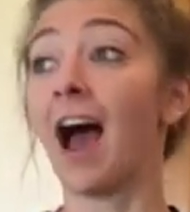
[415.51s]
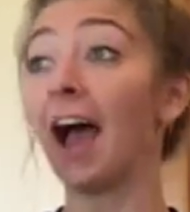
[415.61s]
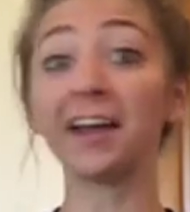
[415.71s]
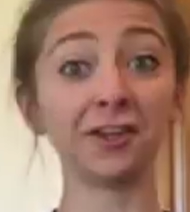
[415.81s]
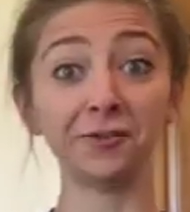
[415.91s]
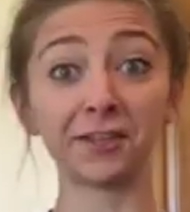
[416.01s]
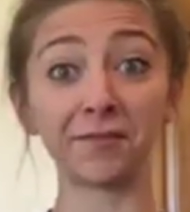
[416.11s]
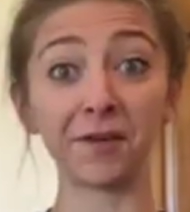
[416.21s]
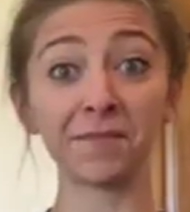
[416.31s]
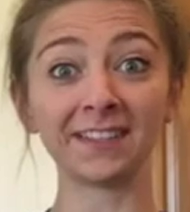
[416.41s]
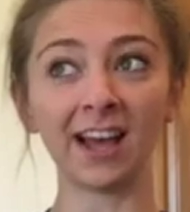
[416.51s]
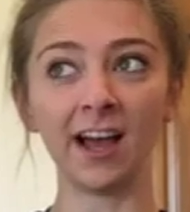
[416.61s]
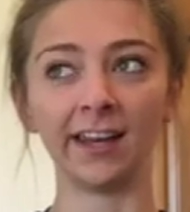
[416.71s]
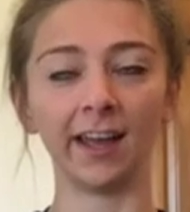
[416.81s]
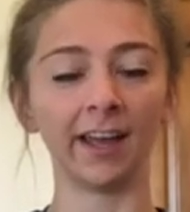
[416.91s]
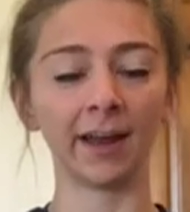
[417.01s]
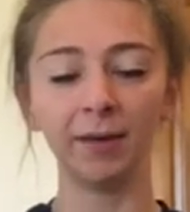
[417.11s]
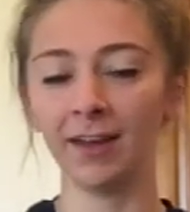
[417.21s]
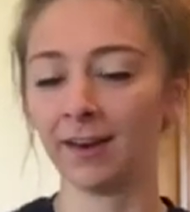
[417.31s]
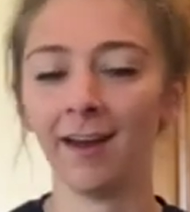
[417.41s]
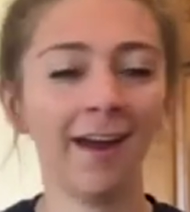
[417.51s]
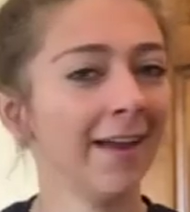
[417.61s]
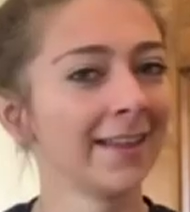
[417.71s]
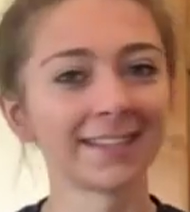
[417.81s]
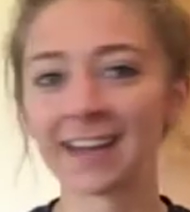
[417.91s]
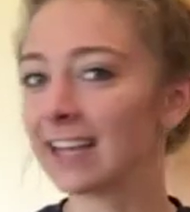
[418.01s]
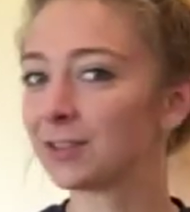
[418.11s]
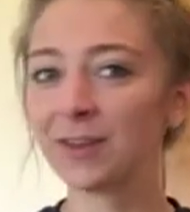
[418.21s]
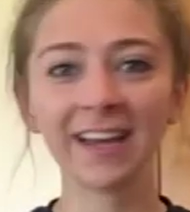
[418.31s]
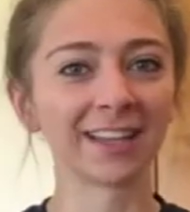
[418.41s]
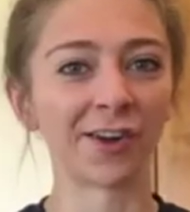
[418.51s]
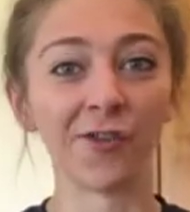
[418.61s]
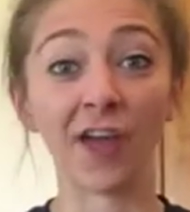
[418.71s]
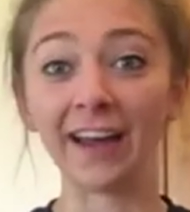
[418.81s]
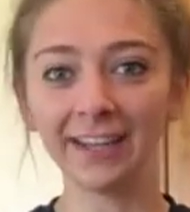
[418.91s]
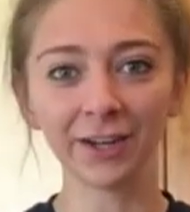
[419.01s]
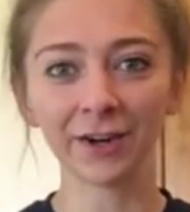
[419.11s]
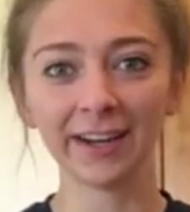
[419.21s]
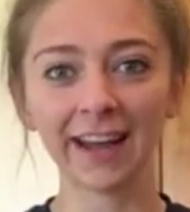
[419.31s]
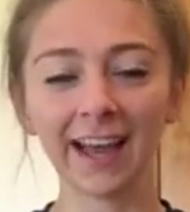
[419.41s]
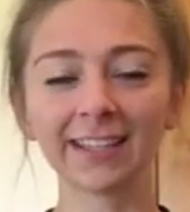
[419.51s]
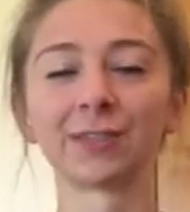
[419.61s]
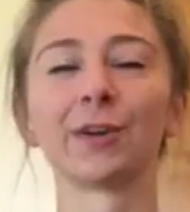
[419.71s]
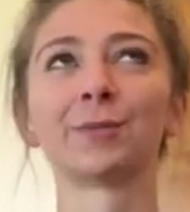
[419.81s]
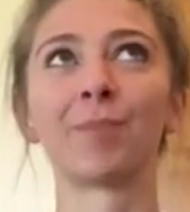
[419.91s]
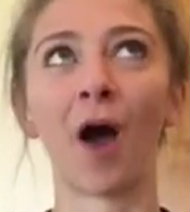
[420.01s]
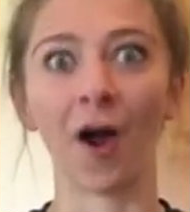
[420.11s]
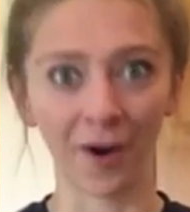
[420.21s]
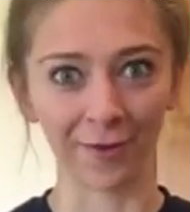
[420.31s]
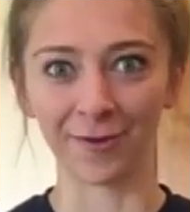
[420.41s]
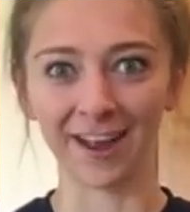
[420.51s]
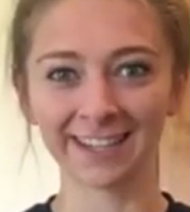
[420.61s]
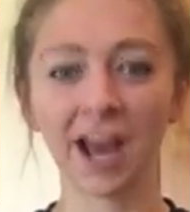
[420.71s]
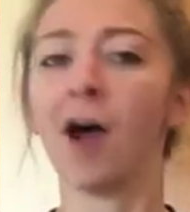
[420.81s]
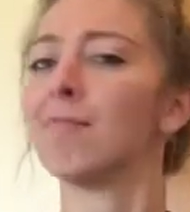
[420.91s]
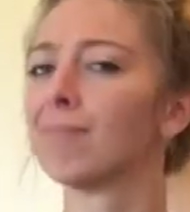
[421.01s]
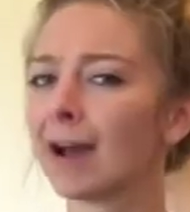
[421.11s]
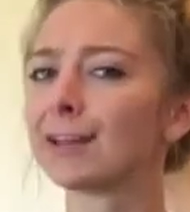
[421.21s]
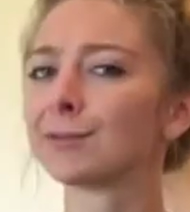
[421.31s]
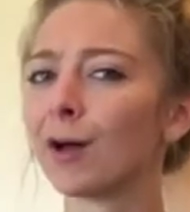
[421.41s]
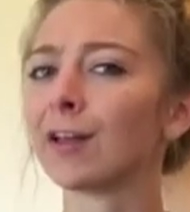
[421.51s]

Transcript: I can use it from the sun, and I mean, this next week is all 90-degree days, so it's perfect. Might as well